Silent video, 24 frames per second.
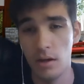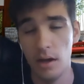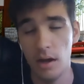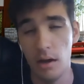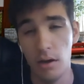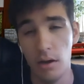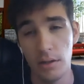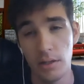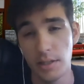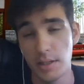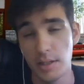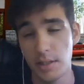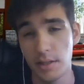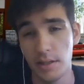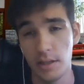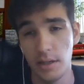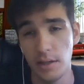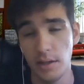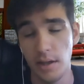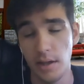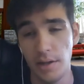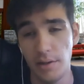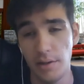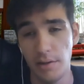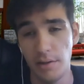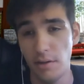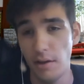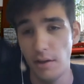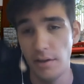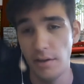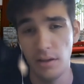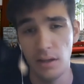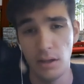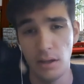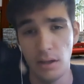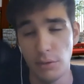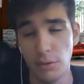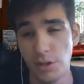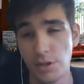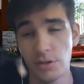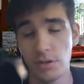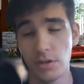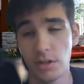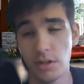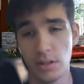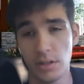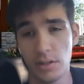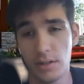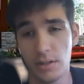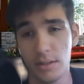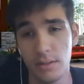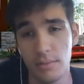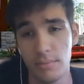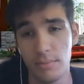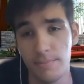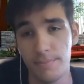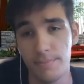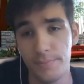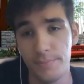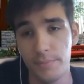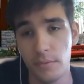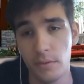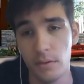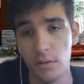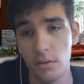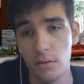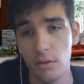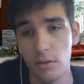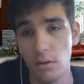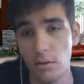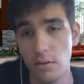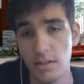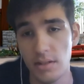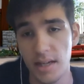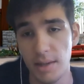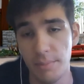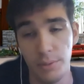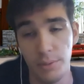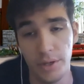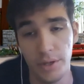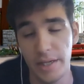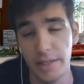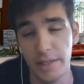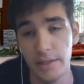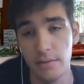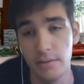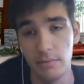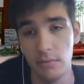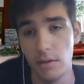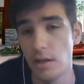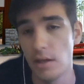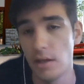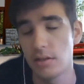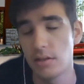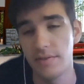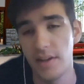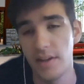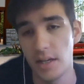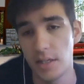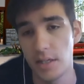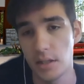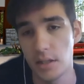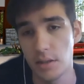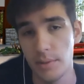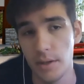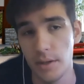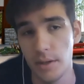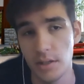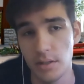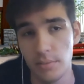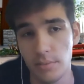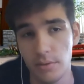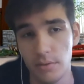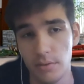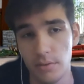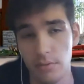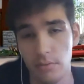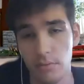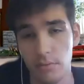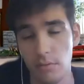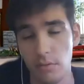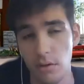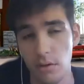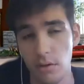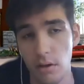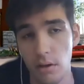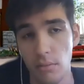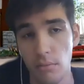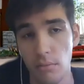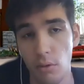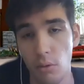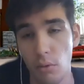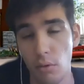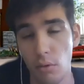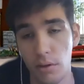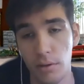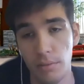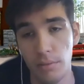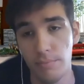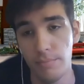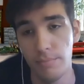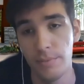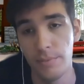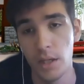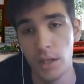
Honestly, I think we should just deprecate it as fast as possible, or